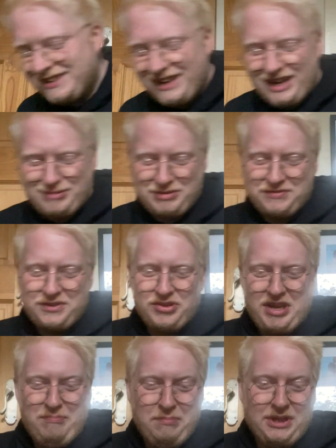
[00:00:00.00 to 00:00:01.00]
I'm a
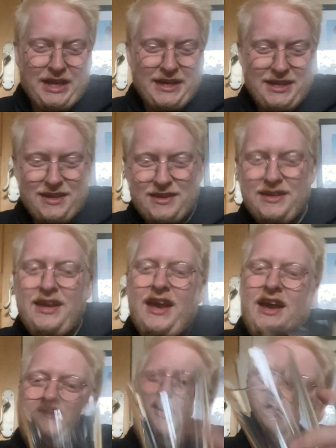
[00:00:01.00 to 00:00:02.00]
fucking plank.
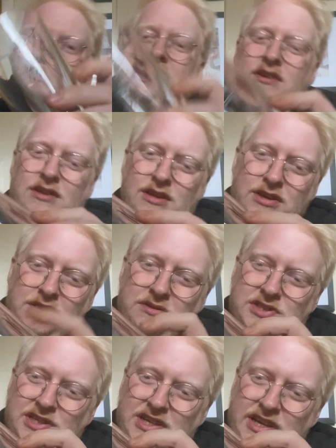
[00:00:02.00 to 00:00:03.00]
Anyway,
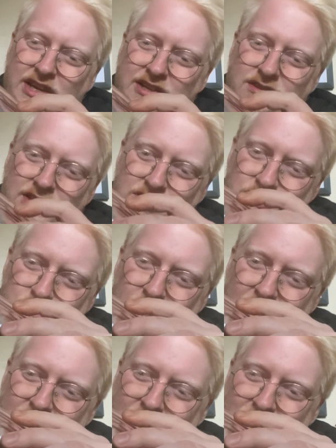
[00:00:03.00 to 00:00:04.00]
using uh, this
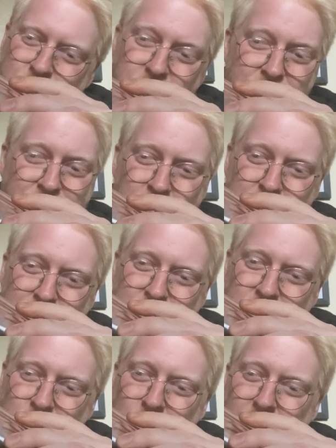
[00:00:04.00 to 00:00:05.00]
track glass, which I've not used
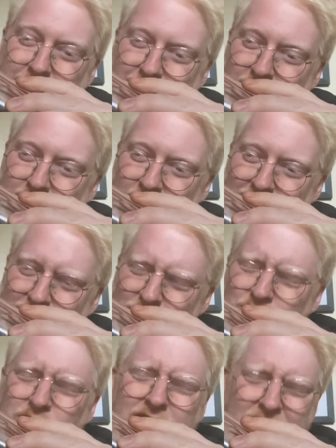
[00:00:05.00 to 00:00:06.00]
for a while. You
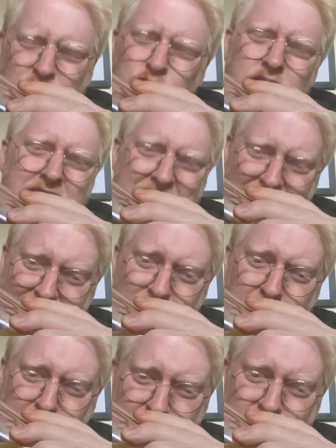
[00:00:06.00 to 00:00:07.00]
could literally
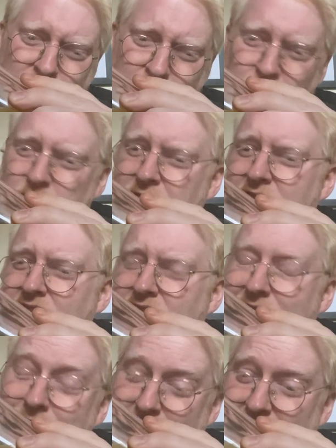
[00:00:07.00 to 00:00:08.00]
kill someone with the,
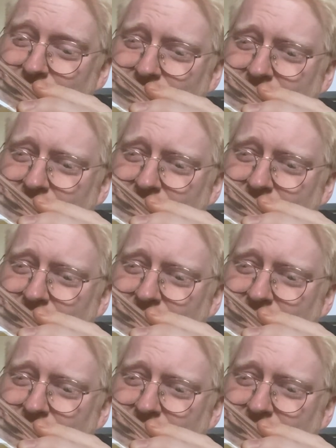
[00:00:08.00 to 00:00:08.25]
this